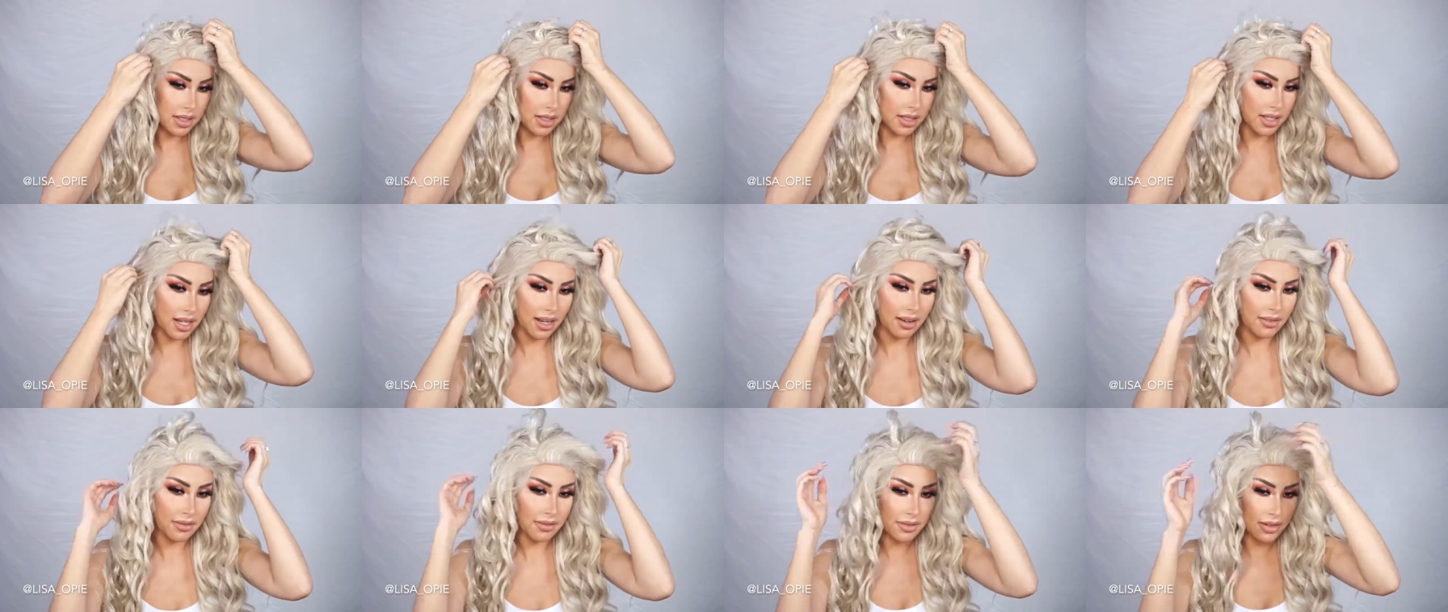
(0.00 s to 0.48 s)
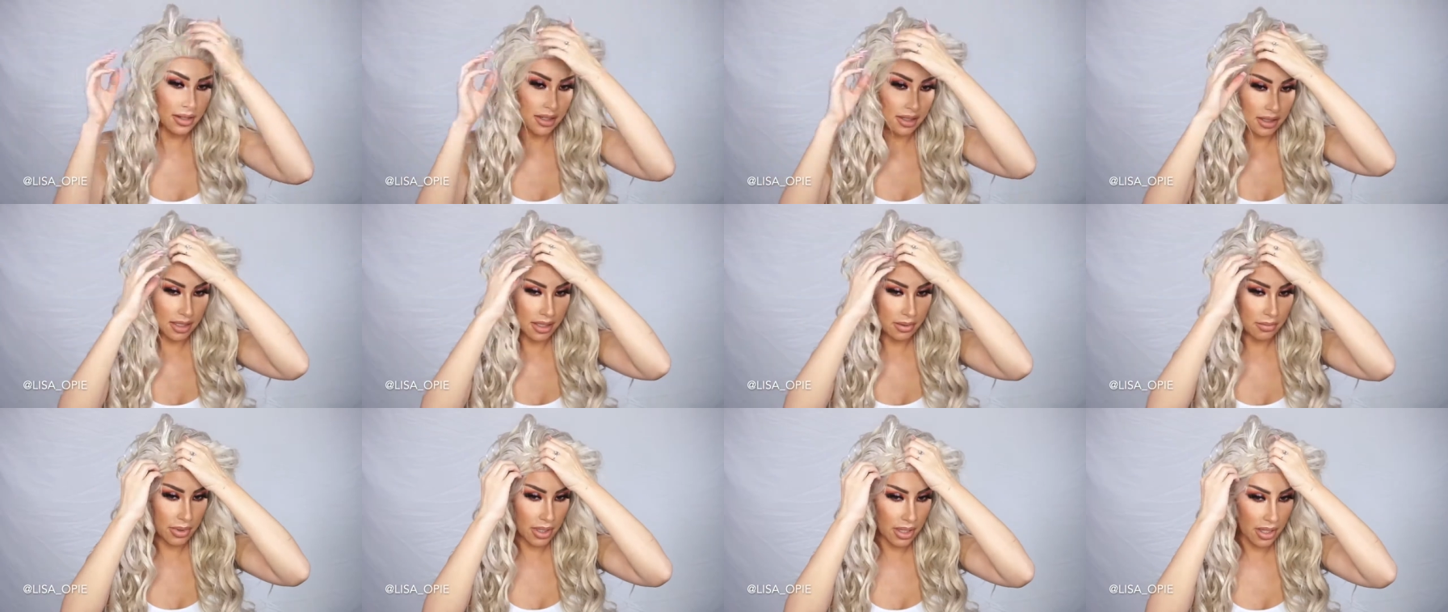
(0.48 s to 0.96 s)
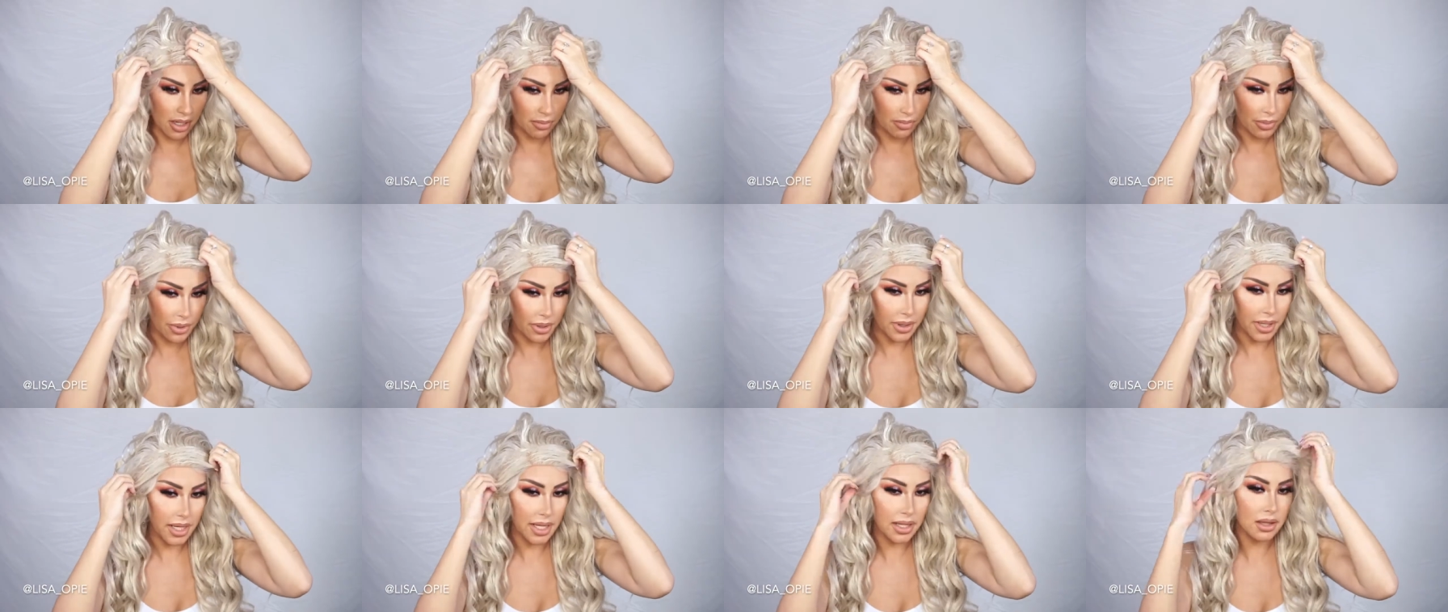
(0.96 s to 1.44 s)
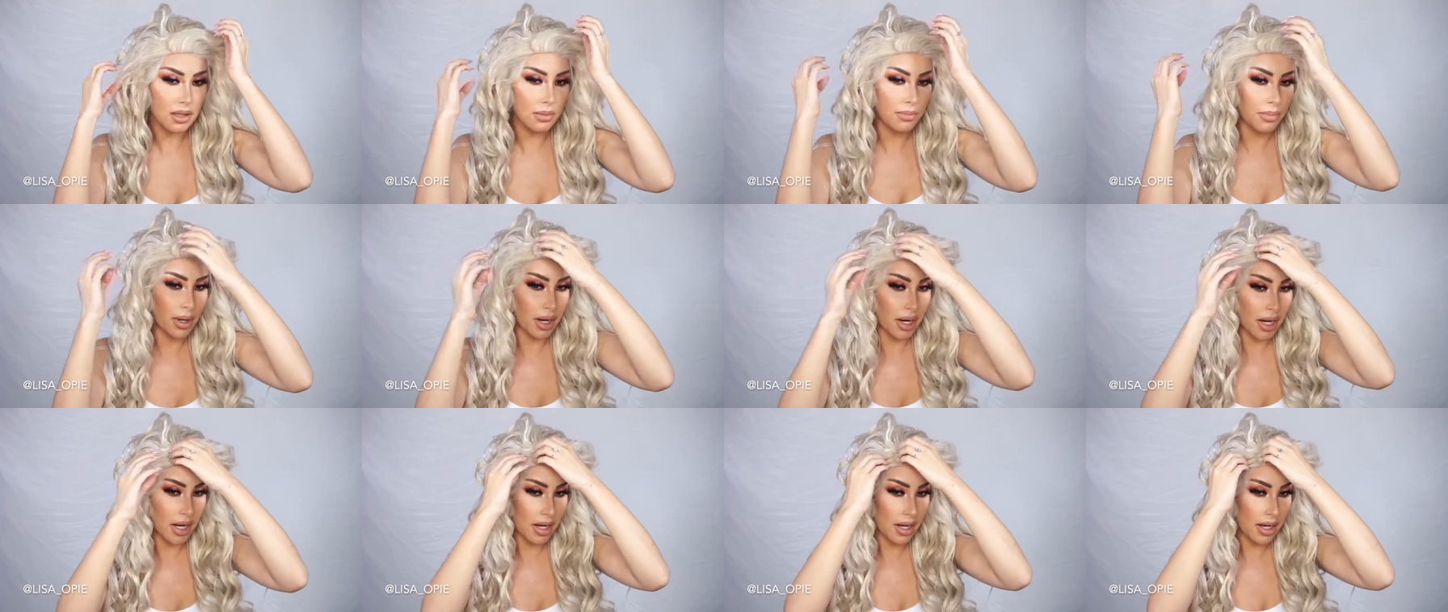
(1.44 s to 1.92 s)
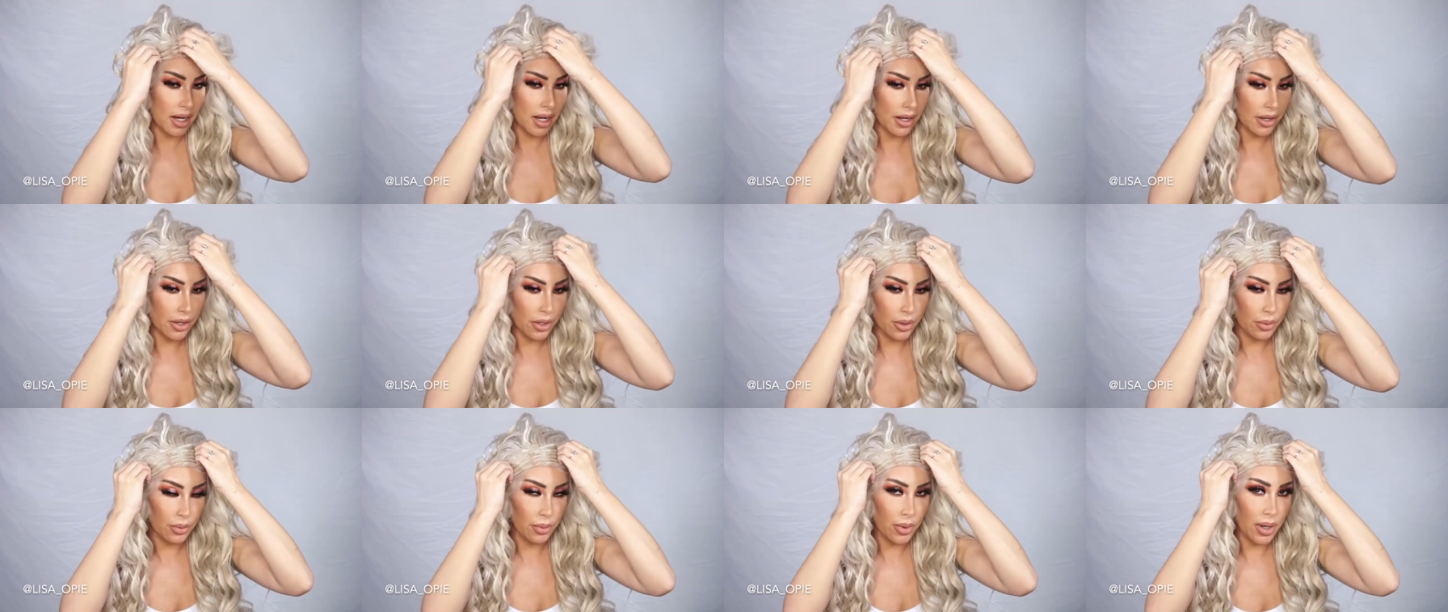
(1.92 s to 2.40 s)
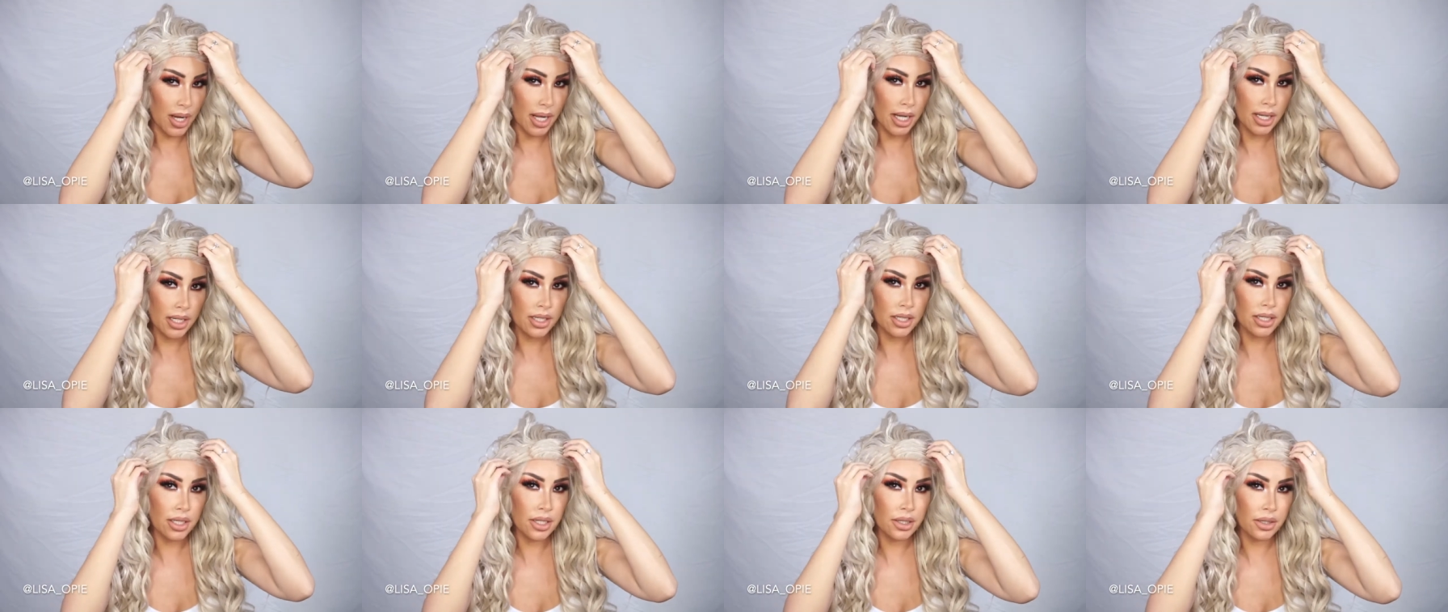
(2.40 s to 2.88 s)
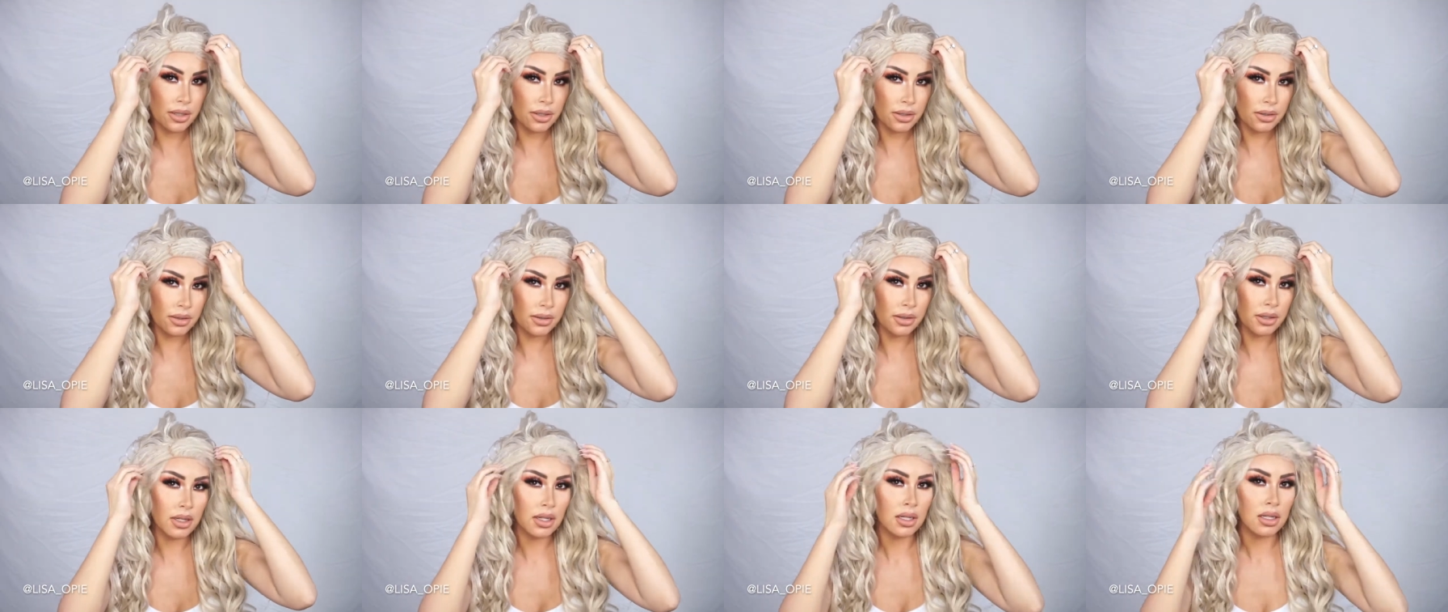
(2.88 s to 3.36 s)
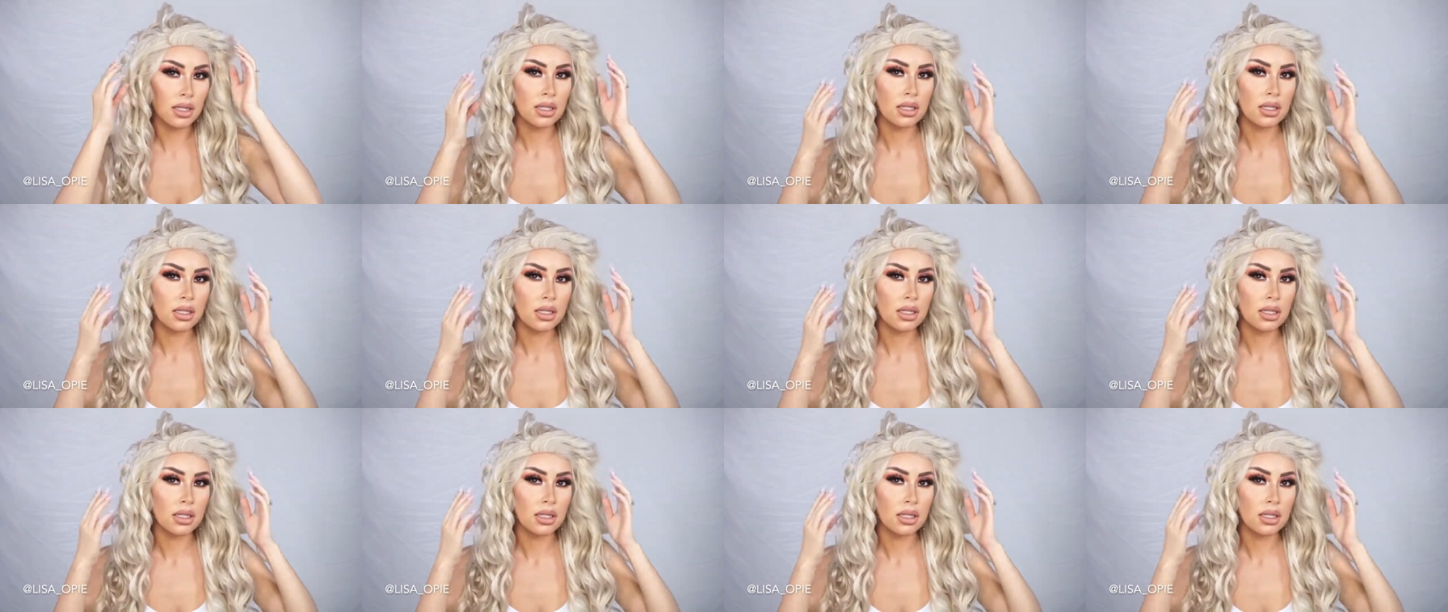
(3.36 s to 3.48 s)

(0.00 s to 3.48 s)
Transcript: definitely manipulate the part how you want to.